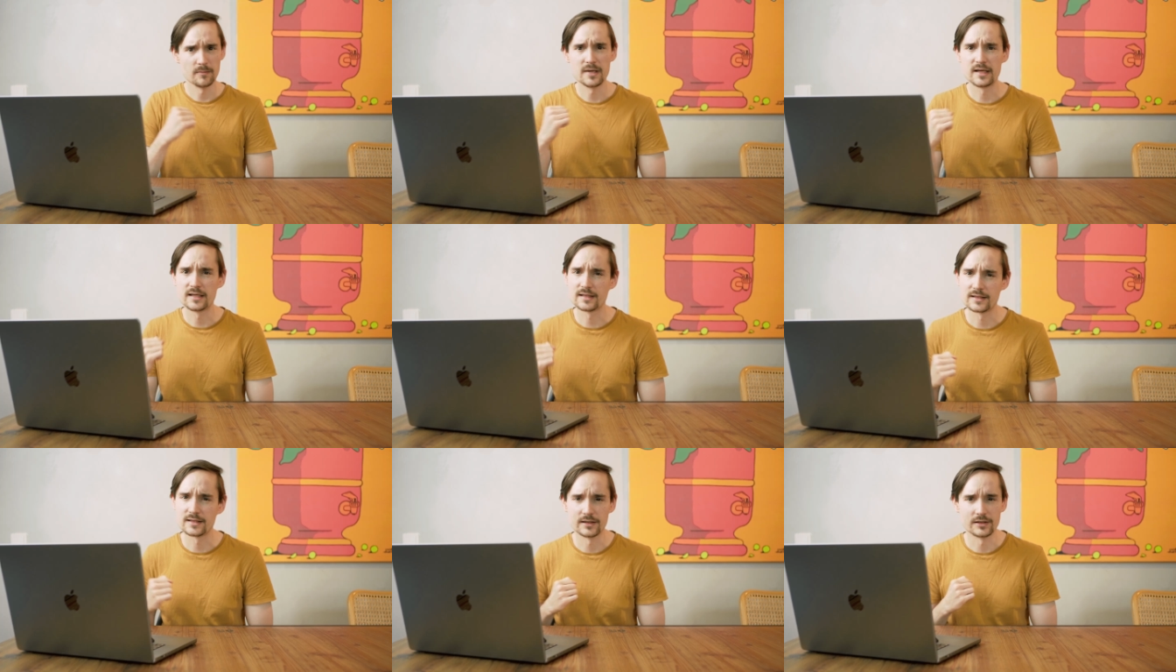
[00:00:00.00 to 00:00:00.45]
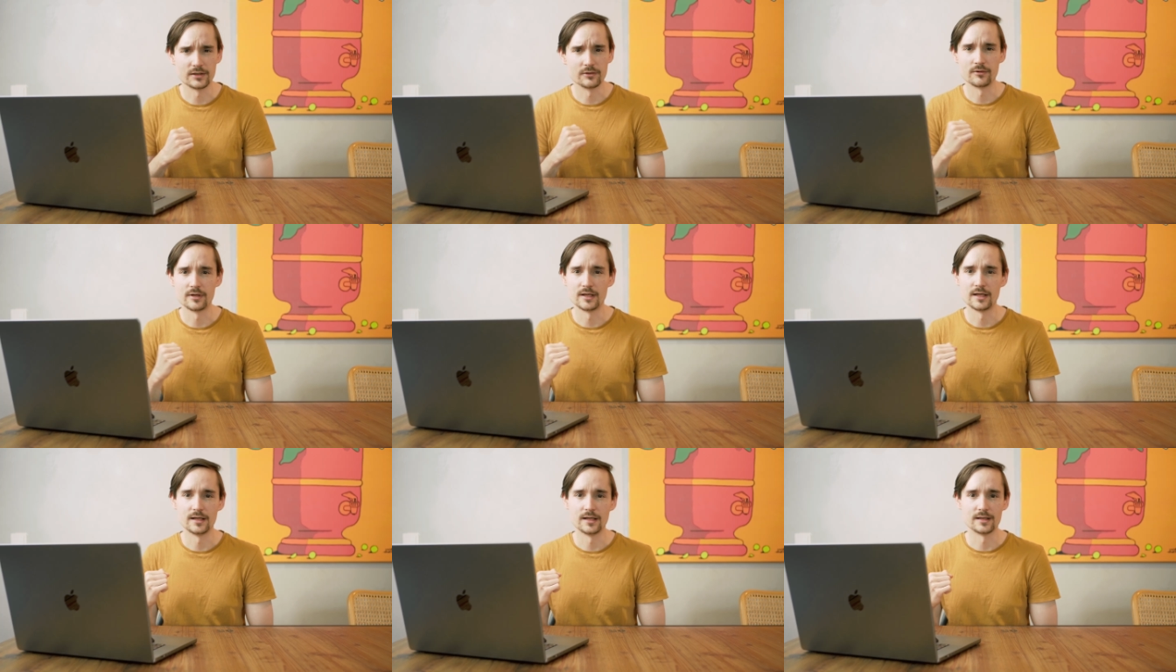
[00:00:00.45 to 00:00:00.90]
mix
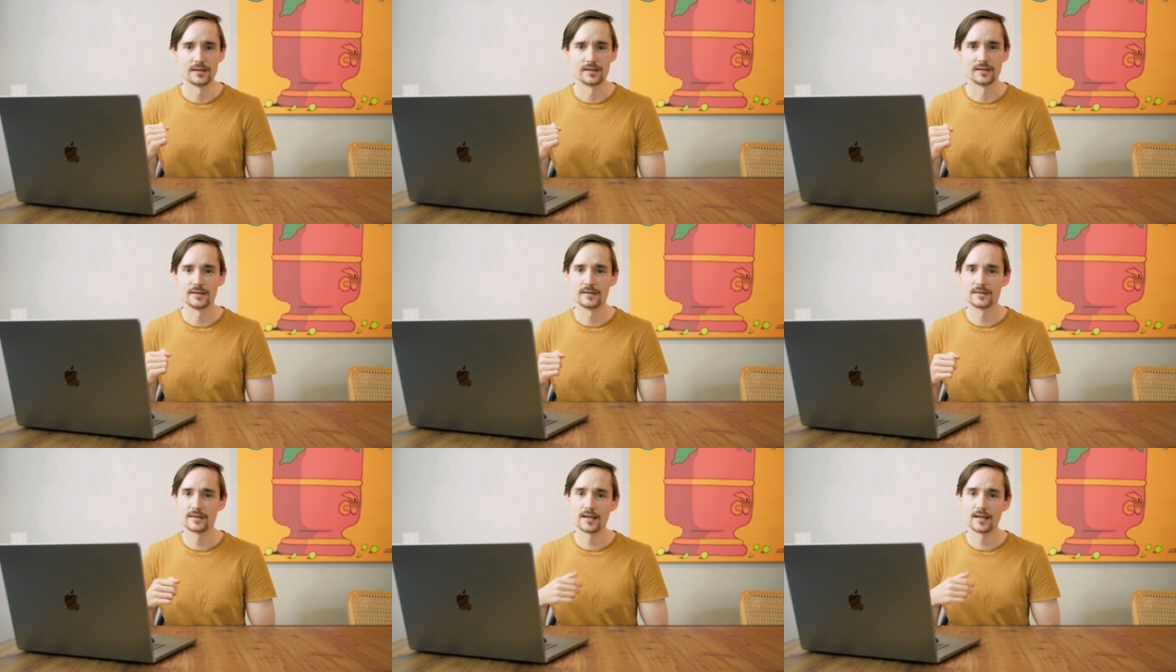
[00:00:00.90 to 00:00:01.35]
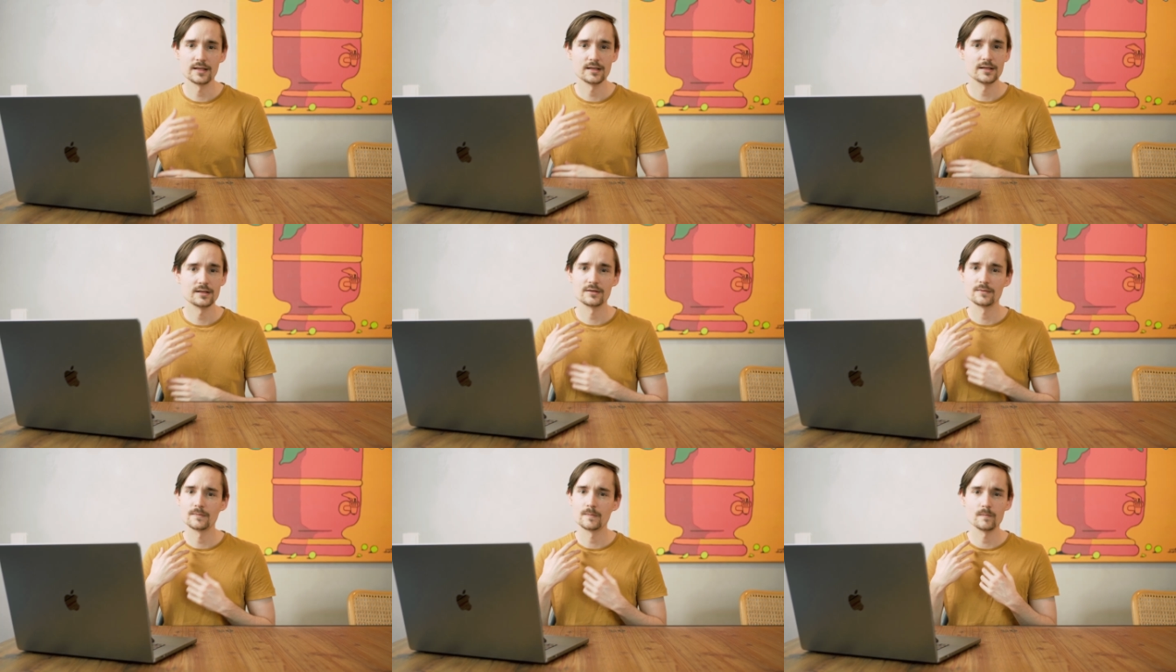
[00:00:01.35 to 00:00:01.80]
ingredients and
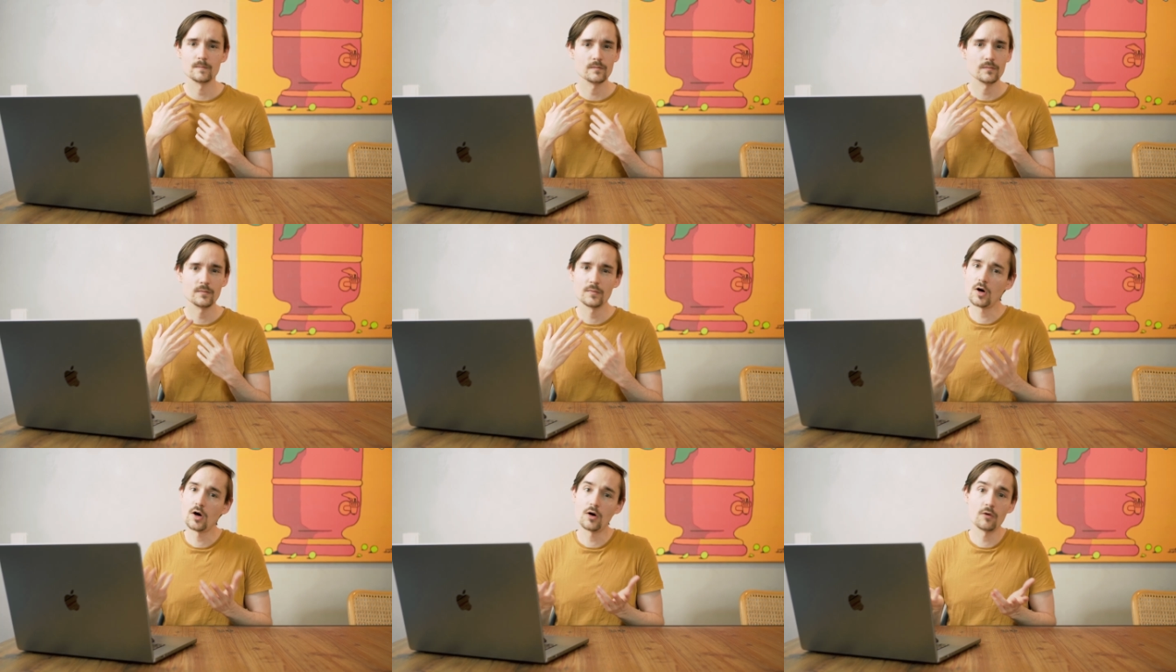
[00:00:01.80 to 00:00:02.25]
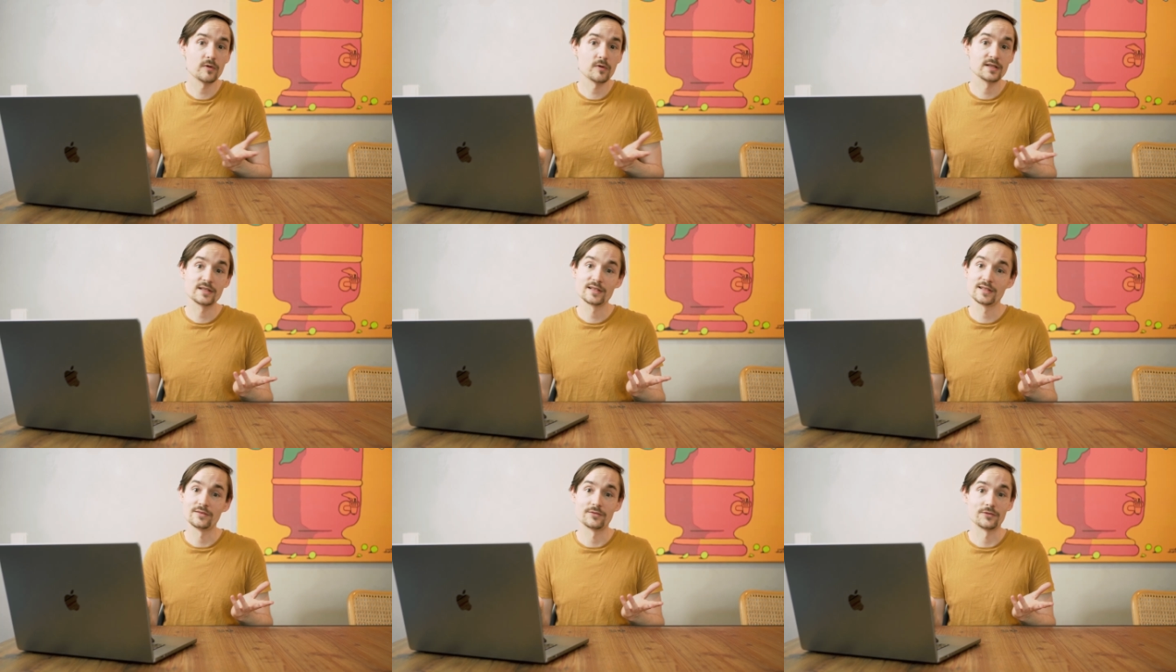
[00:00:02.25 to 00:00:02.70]

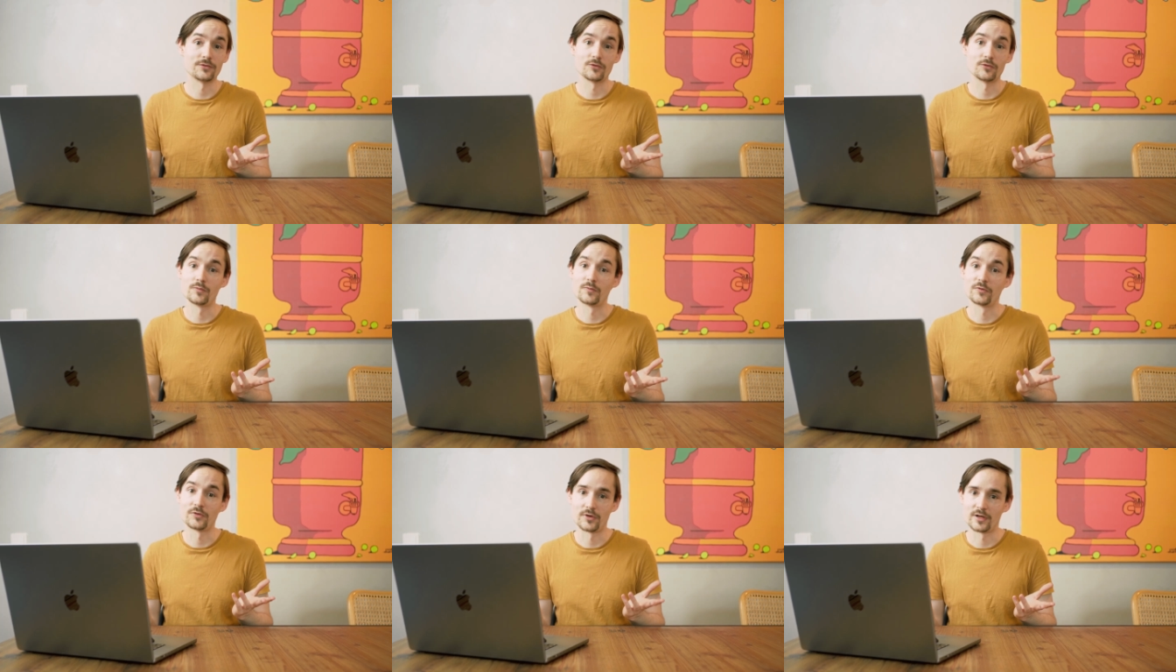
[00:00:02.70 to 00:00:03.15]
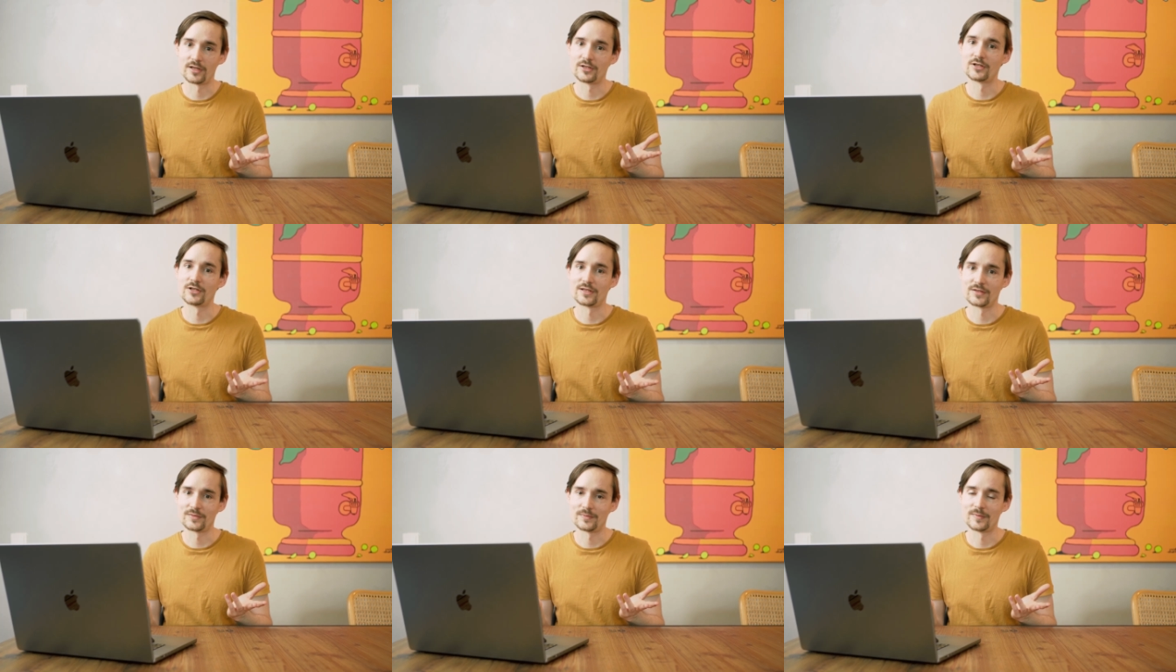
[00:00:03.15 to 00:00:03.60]
always leave room for
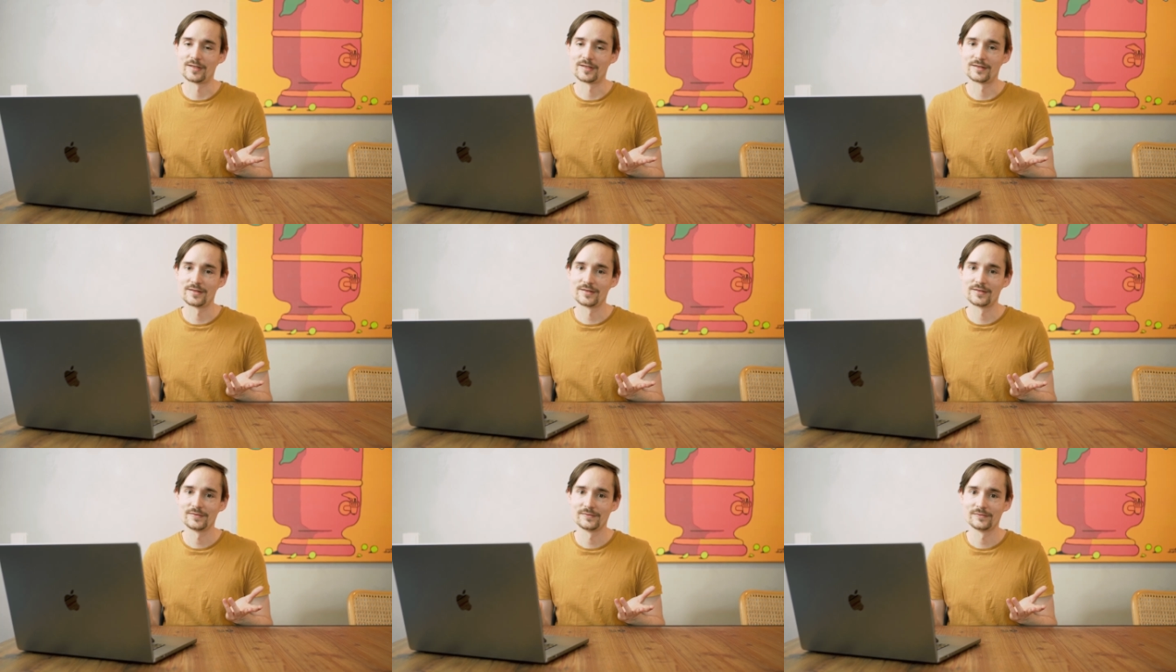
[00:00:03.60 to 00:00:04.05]
adjustments.